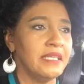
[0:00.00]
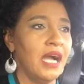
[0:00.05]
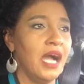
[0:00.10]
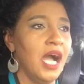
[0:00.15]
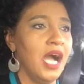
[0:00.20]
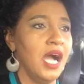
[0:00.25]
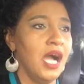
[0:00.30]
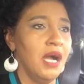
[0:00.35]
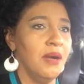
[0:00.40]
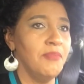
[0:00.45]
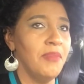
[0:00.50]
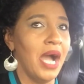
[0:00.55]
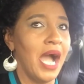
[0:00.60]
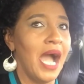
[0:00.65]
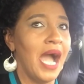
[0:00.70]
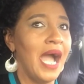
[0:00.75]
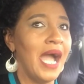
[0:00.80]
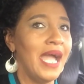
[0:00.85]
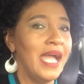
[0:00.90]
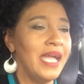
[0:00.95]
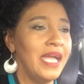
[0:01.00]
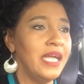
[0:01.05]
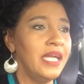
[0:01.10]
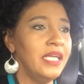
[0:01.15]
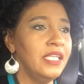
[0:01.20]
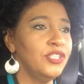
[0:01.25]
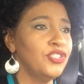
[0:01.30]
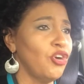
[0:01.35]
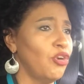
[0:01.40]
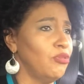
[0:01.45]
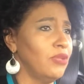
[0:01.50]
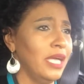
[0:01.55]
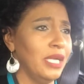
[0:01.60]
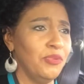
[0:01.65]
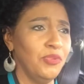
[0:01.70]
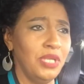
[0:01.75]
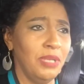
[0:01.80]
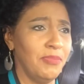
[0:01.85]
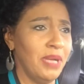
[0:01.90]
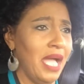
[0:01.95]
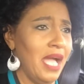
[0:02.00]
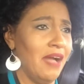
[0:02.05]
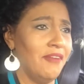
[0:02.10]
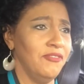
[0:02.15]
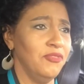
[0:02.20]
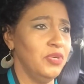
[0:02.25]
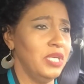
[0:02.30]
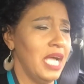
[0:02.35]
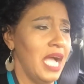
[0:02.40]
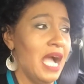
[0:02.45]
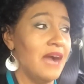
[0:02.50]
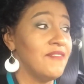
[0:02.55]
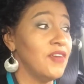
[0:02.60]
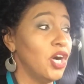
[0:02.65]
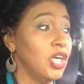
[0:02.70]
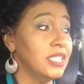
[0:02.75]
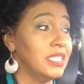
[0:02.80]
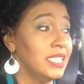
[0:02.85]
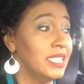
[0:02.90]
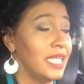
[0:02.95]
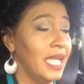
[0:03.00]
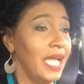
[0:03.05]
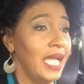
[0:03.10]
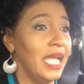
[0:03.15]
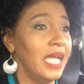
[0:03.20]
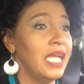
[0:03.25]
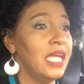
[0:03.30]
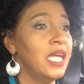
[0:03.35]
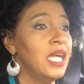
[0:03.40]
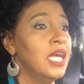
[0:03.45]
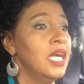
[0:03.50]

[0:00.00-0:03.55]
Um, I don't like what I'm have what I have on today,